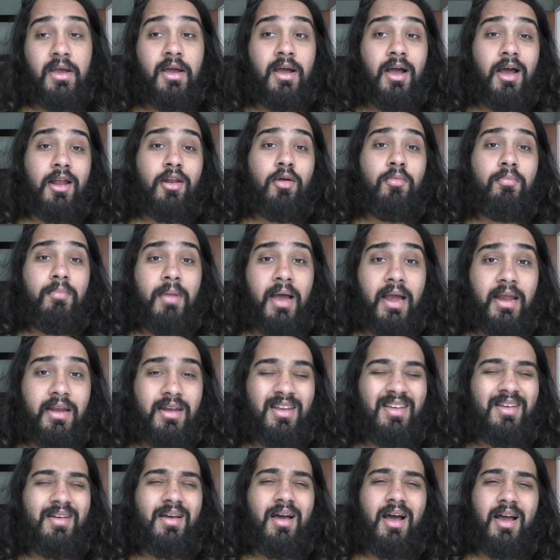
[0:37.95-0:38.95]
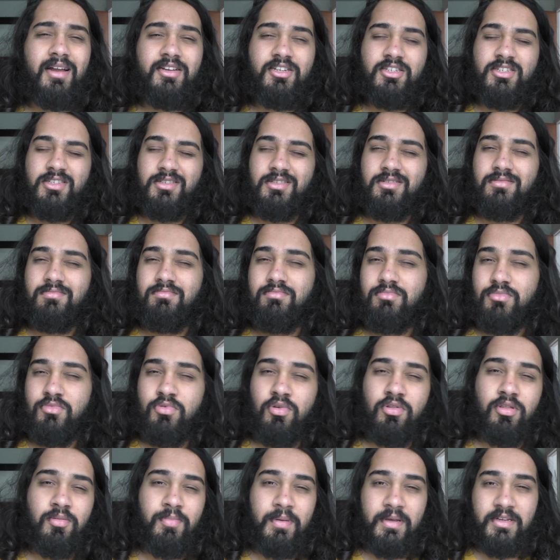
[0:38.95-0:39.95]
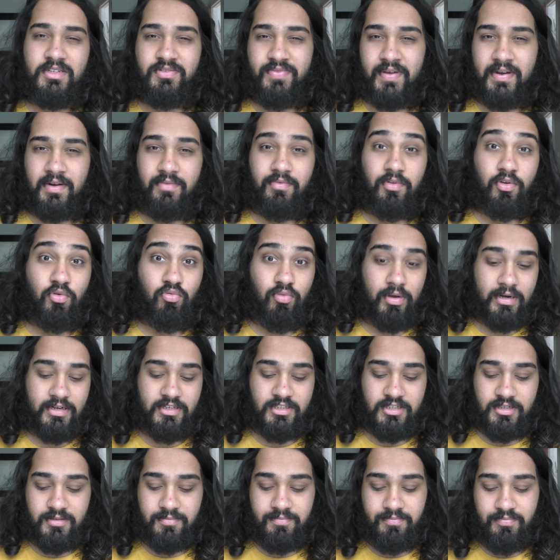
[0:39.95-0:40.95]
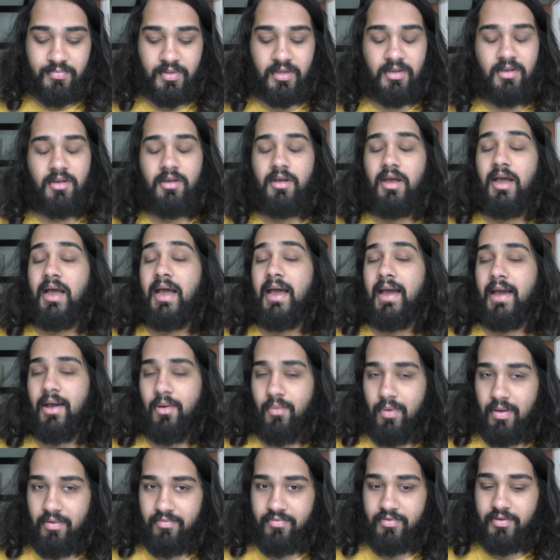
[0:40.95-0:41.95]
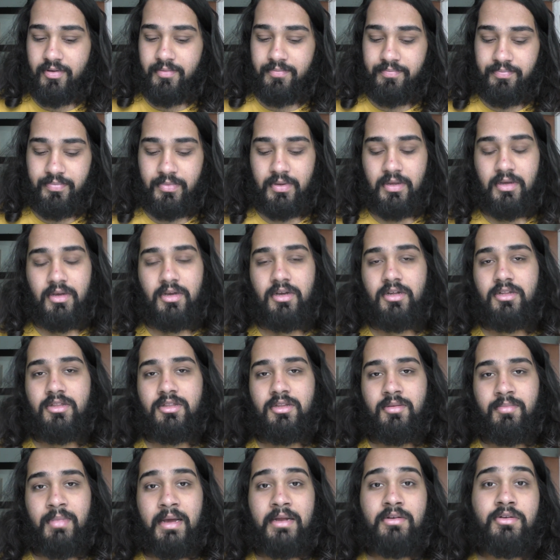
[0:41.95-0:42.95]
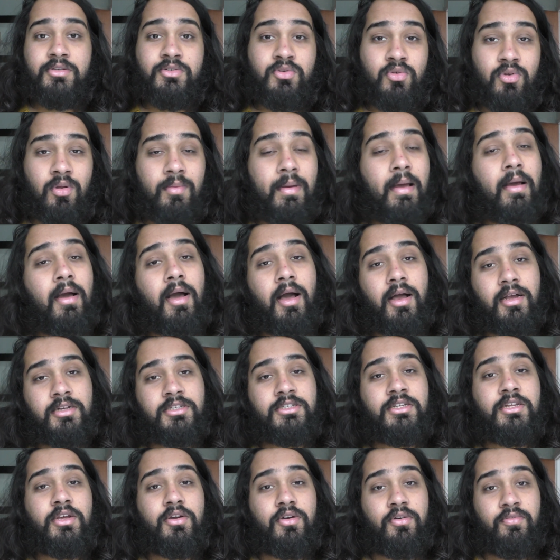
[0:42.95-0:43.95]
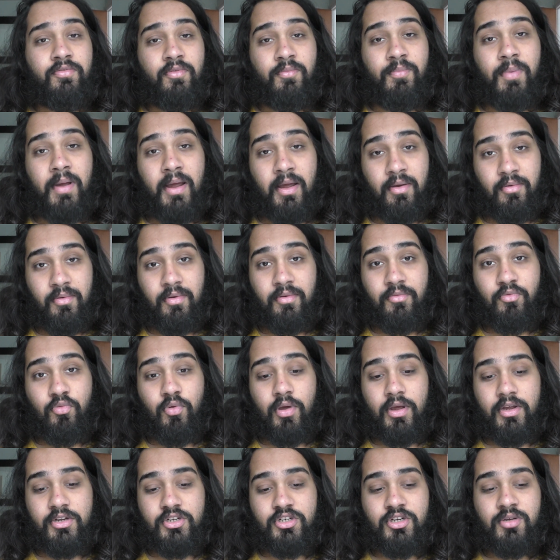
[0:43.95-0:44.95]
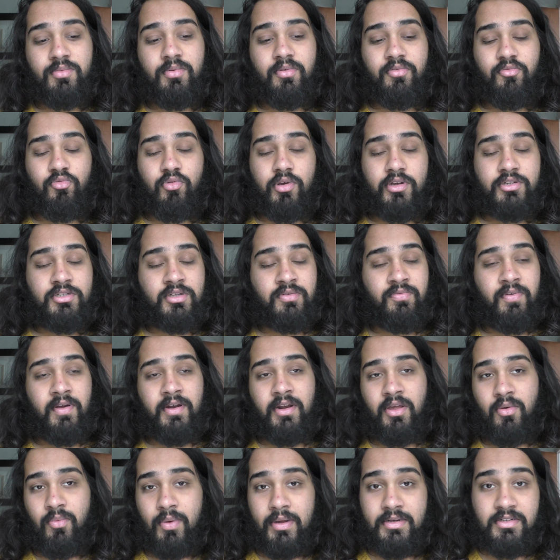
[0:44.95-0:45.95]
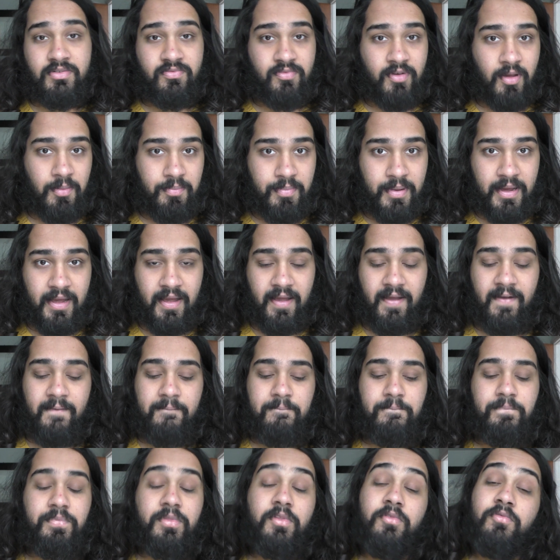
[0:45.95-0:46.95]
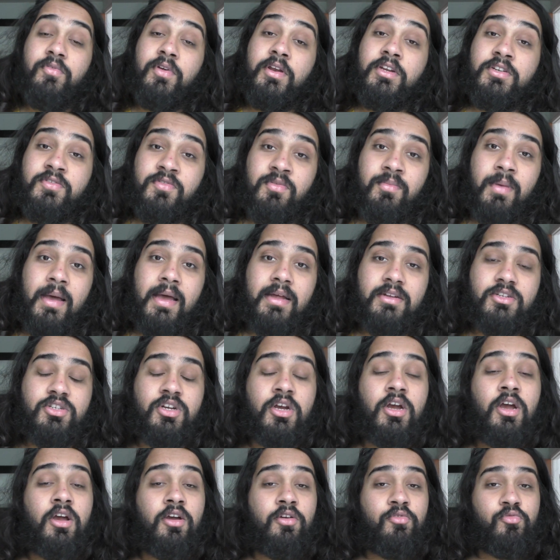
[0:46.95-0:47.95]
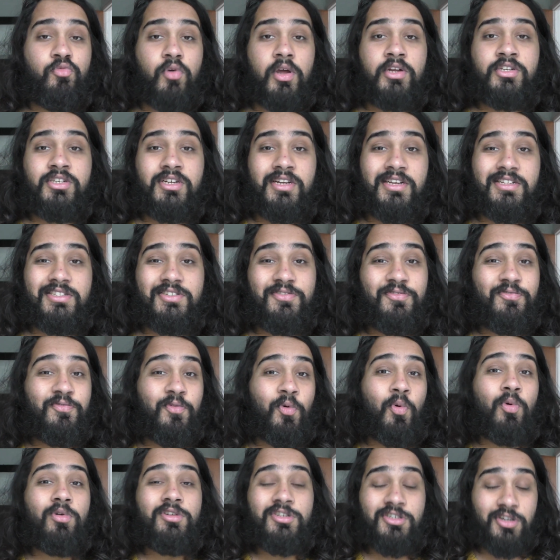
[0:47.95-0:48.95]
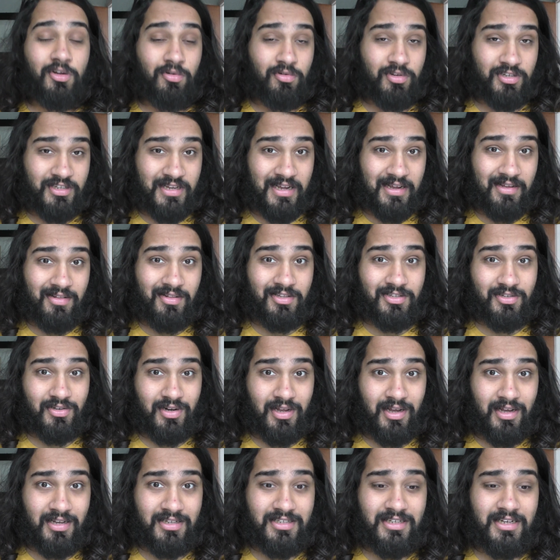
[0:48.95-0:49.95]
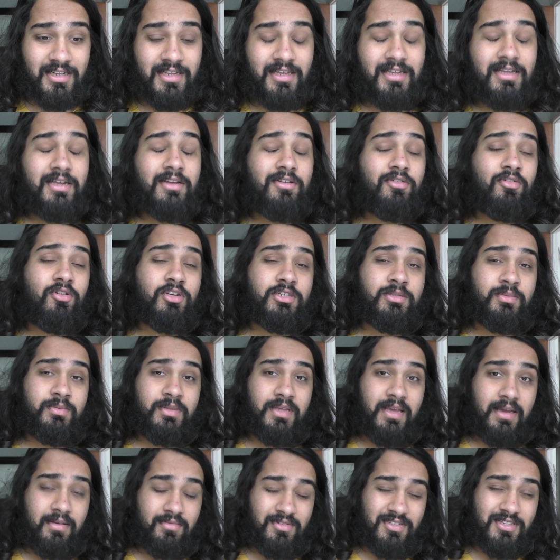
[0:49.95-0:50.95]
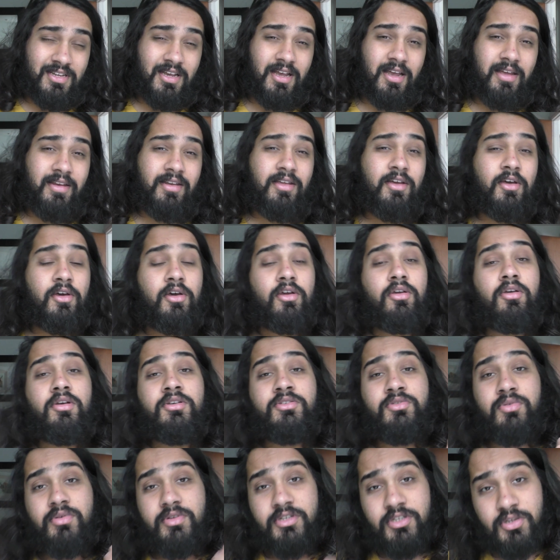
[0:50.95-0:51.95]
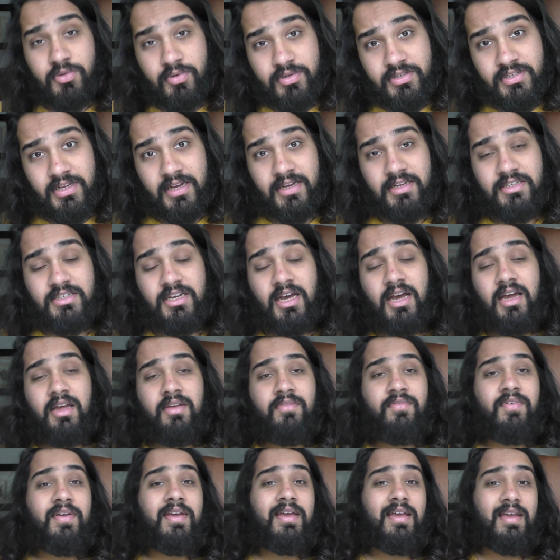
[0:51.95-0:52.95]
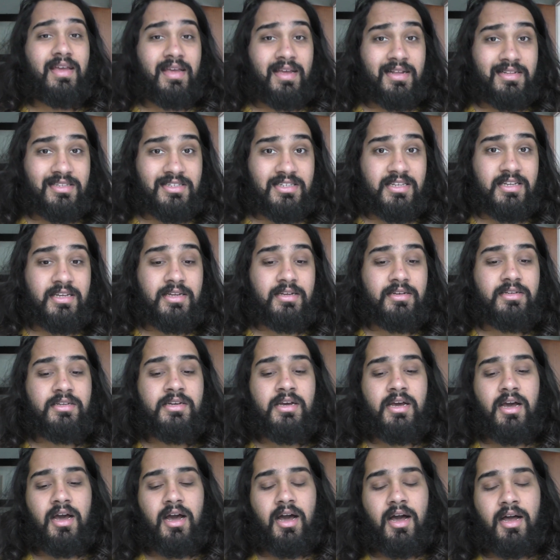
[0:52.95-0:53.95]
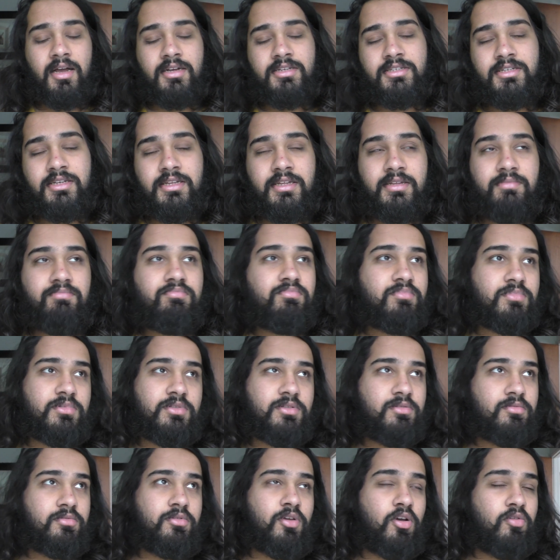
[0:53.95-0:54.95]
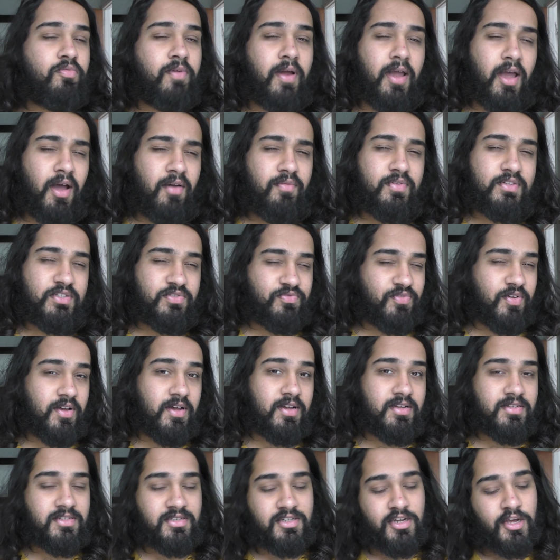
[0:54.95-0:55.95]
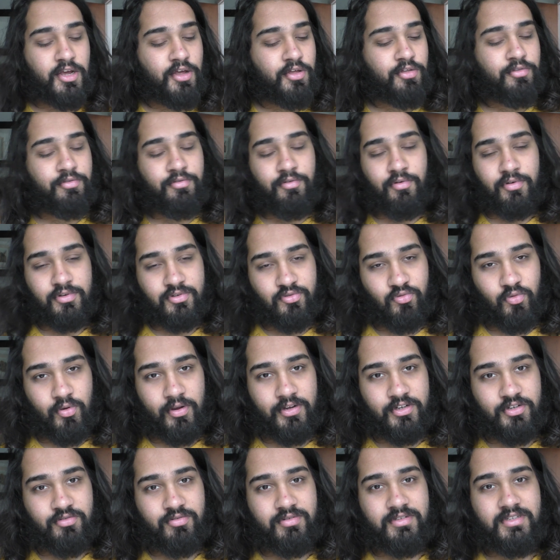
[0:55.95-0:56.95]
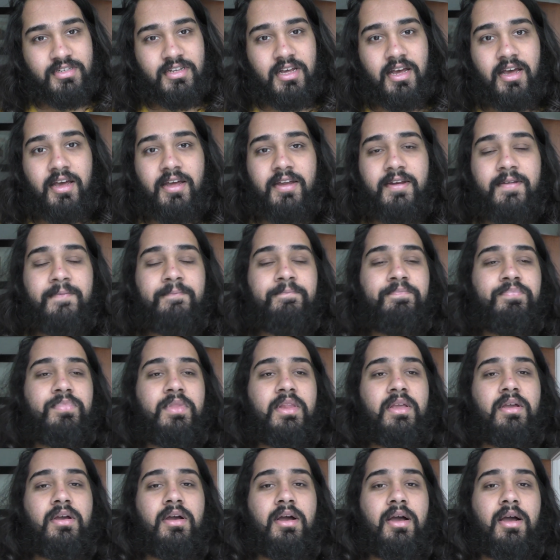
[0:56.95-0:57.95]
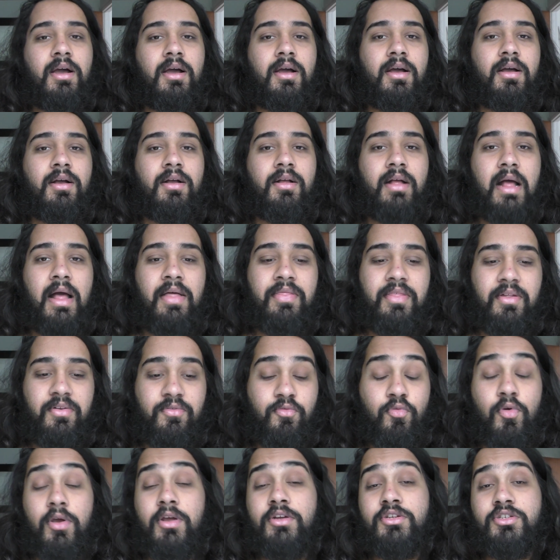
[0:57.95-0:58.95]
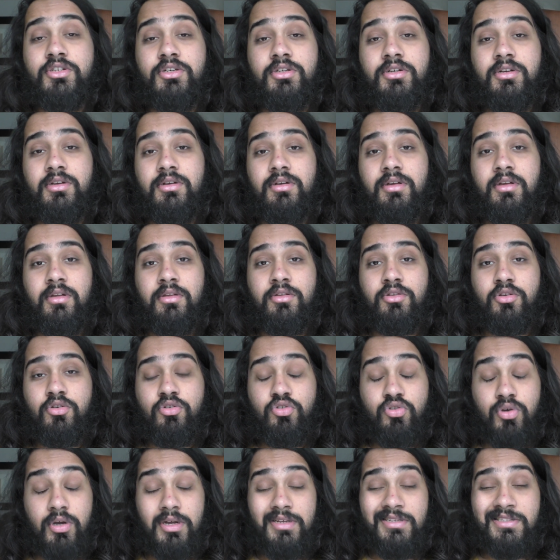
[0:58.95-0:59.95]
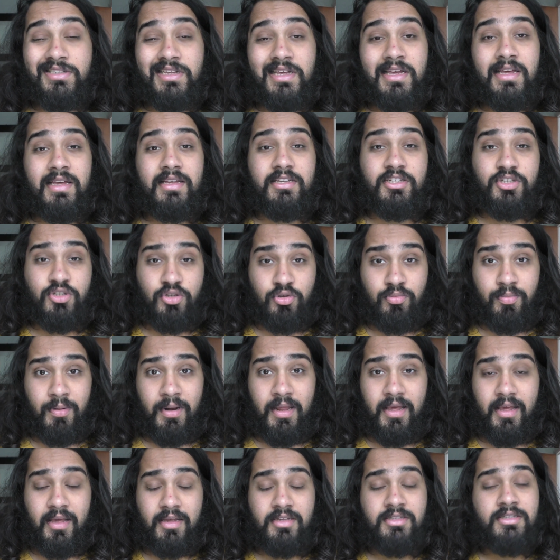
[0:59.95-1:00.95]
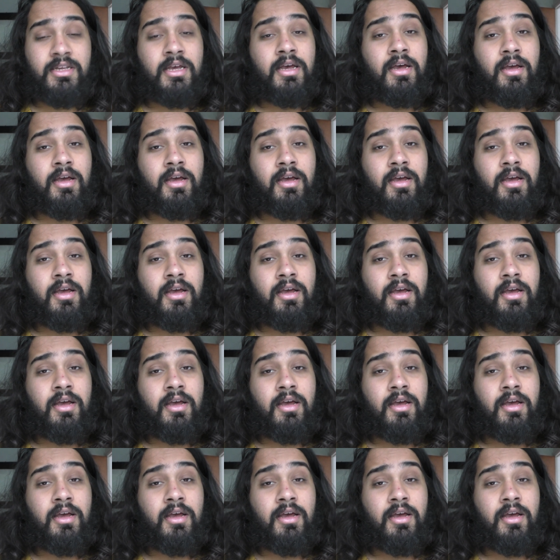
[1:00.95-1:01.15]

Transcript: I don't mind it, I just not the biggest fan of the grunting. However, the match was all about Huxley overpowering Fraser, but Fraser finding a way to fight back. Finish of the match, Fraser hits 4 shoulder tackles on Huxley, knocks him on the outside, goes for a suicide dive, hits it. Huxley, though, recovers first, throws Fraser inside, and then Fraser tries to hit a suplex,